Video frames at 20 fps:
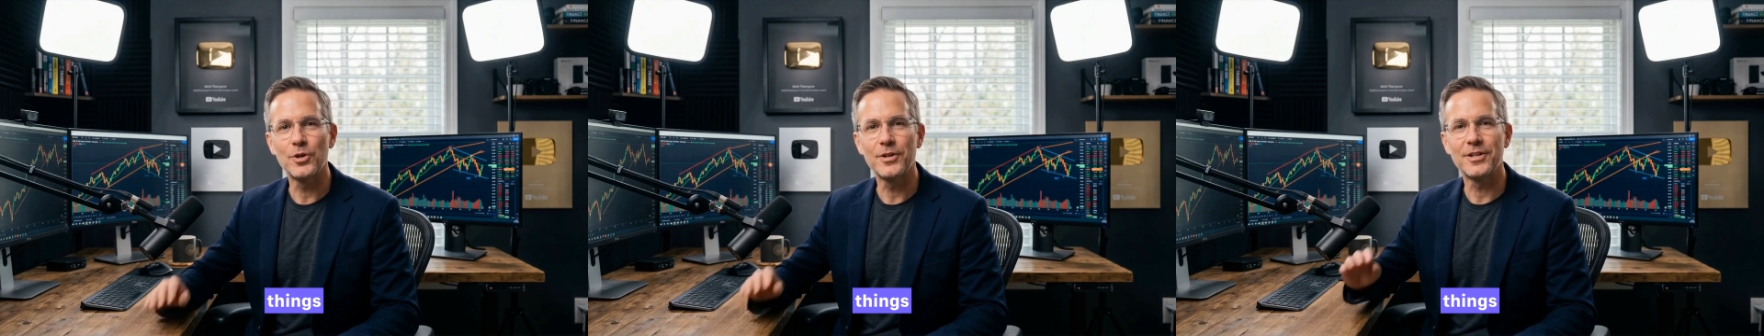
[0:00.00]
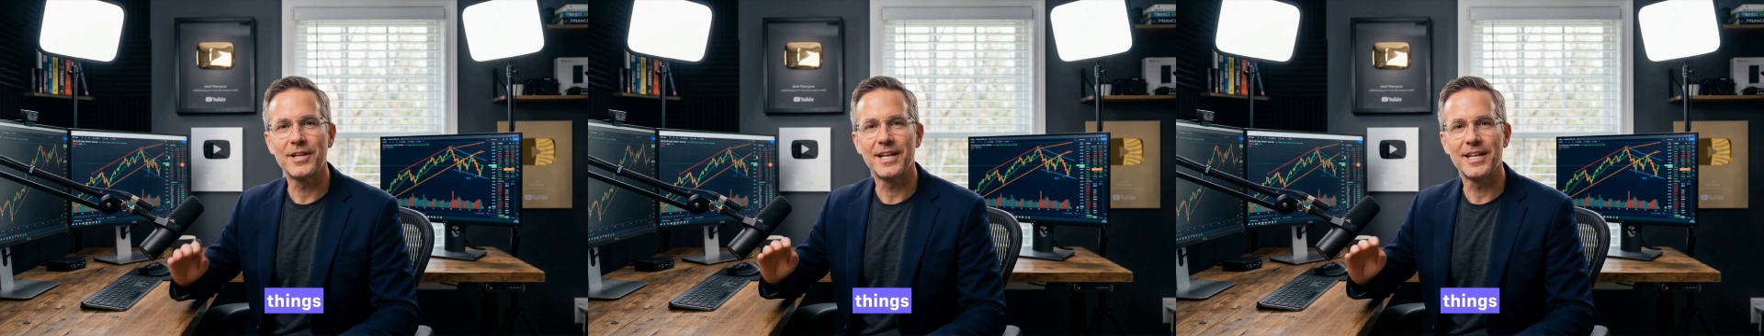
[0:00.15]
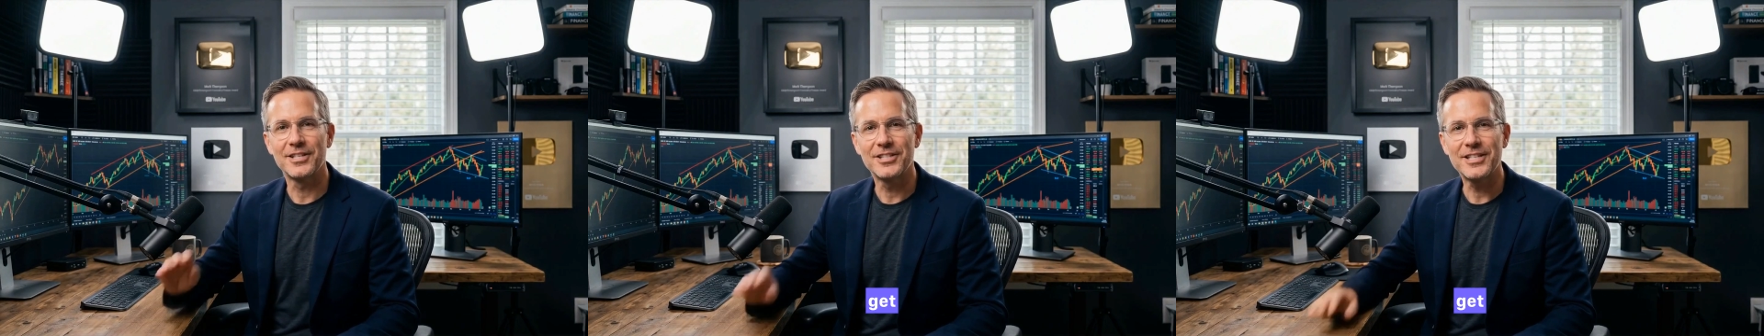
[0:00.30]

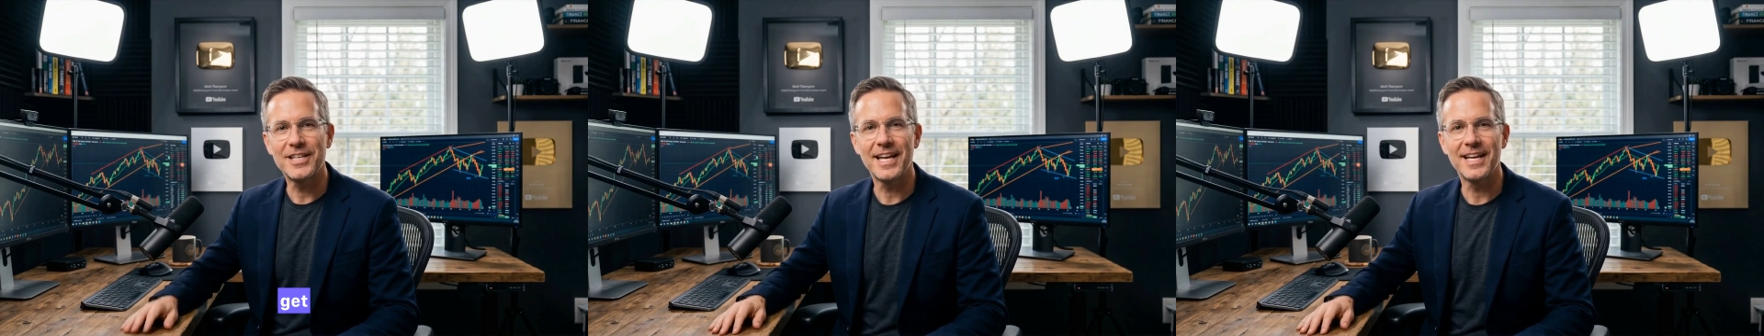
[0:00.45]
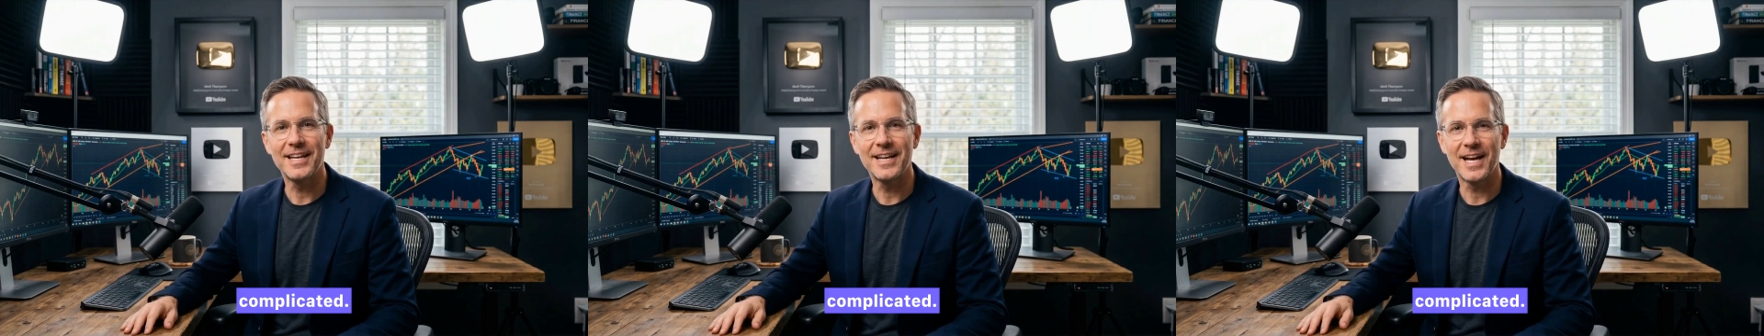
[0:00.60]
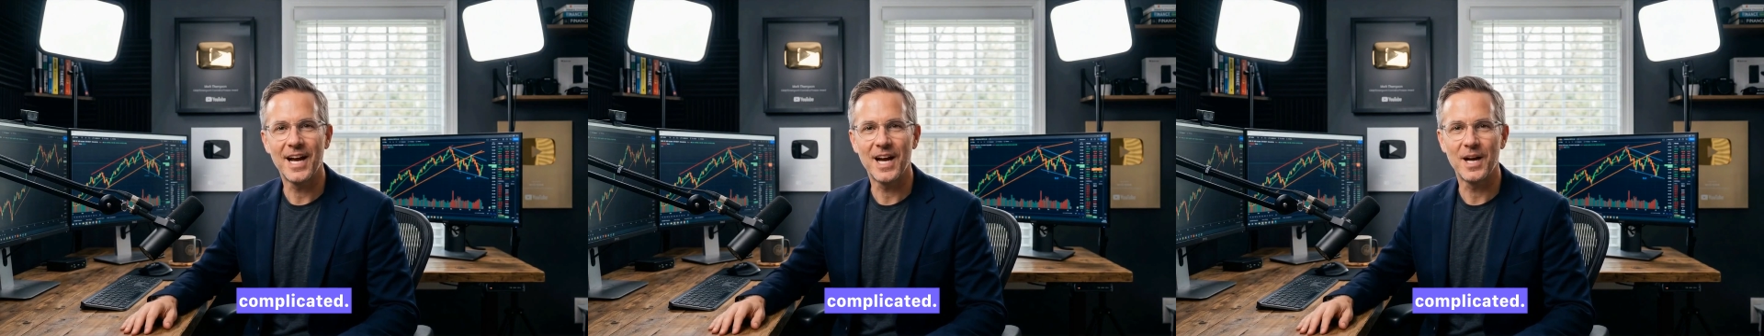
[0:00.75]
things
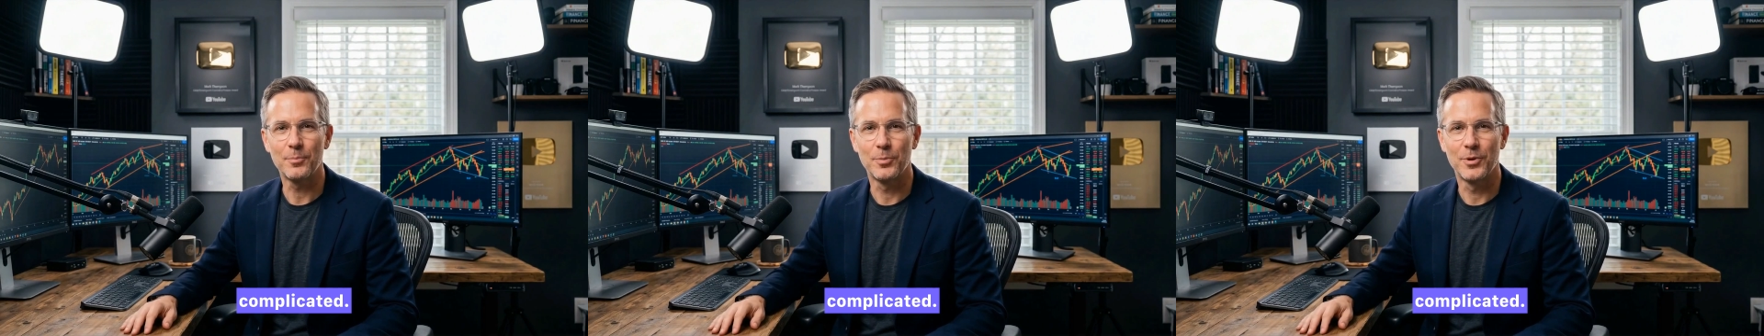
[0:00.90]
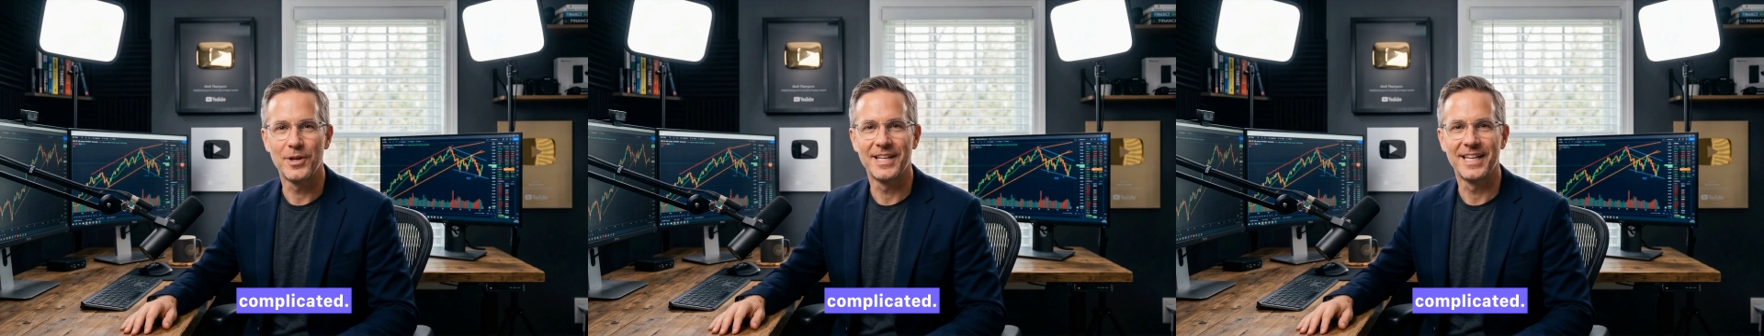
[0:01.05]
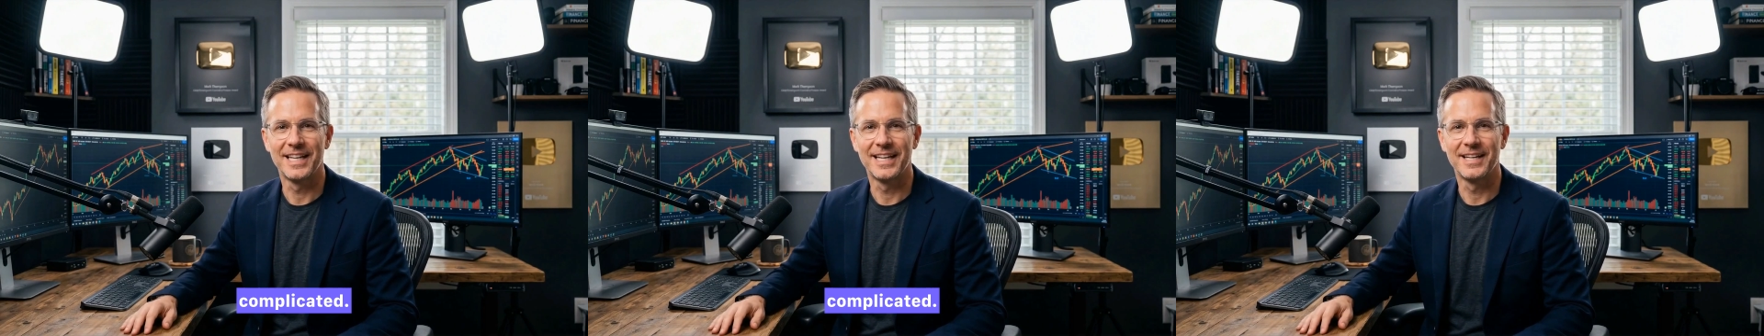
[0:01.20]
get
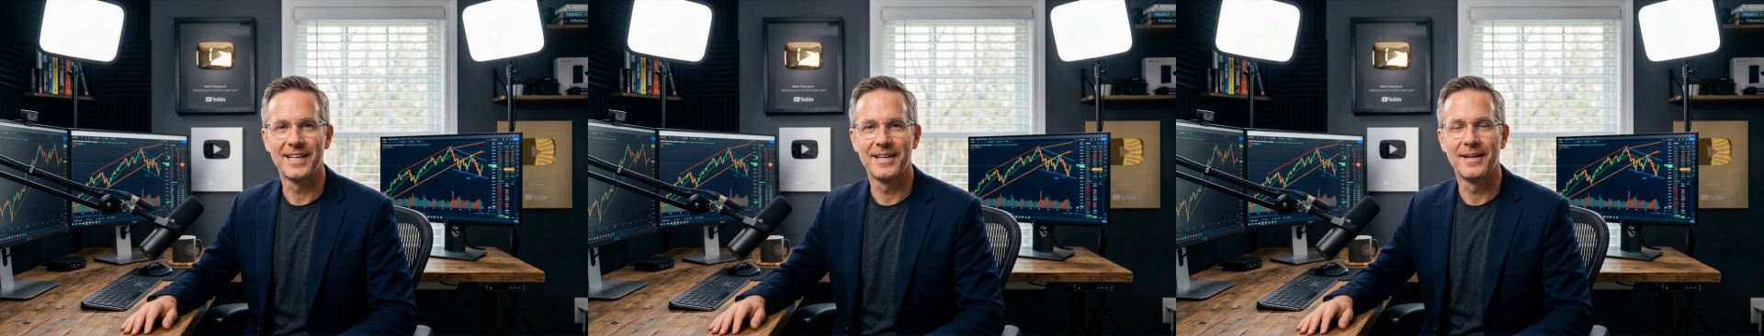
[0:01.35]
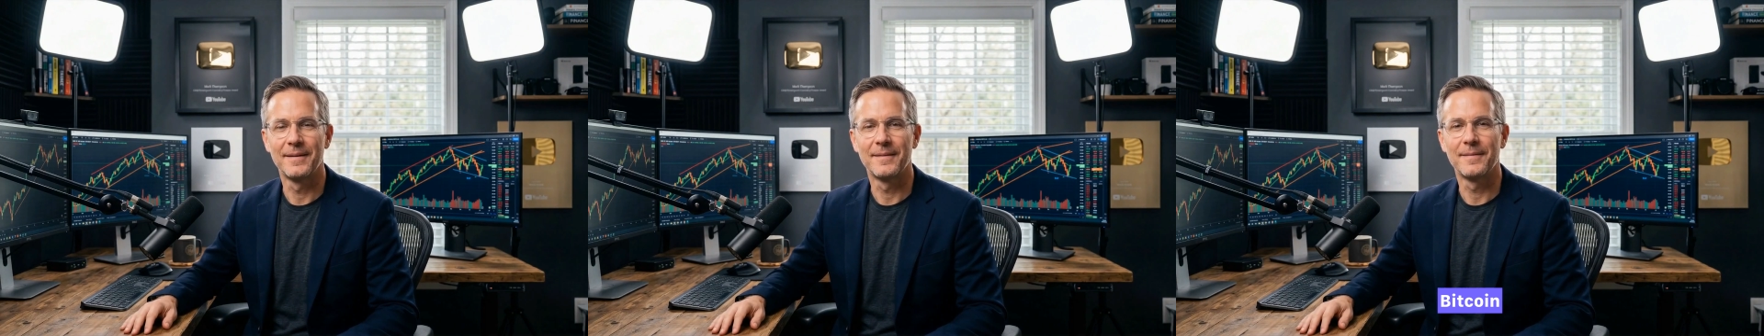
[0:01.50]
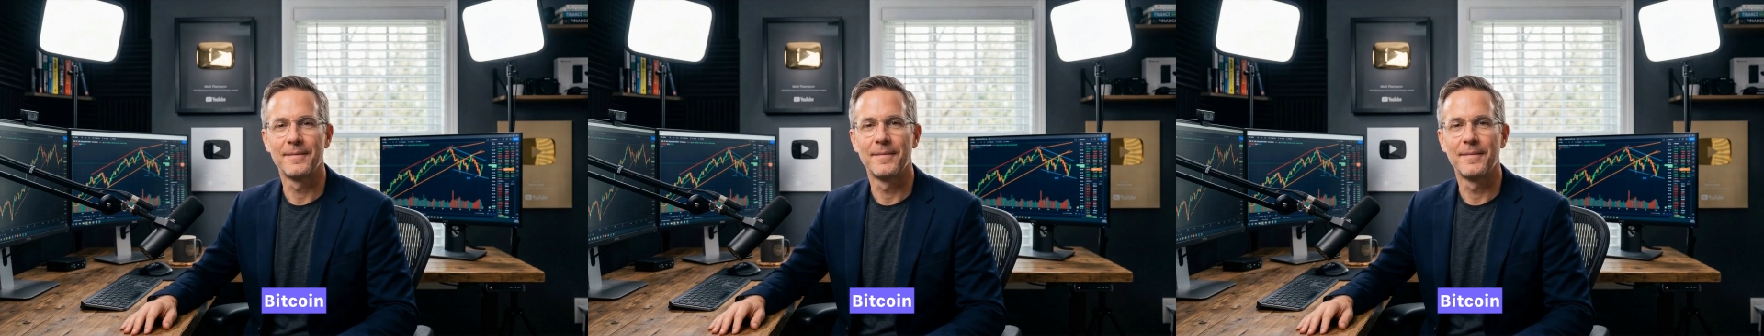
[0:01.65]
complicated.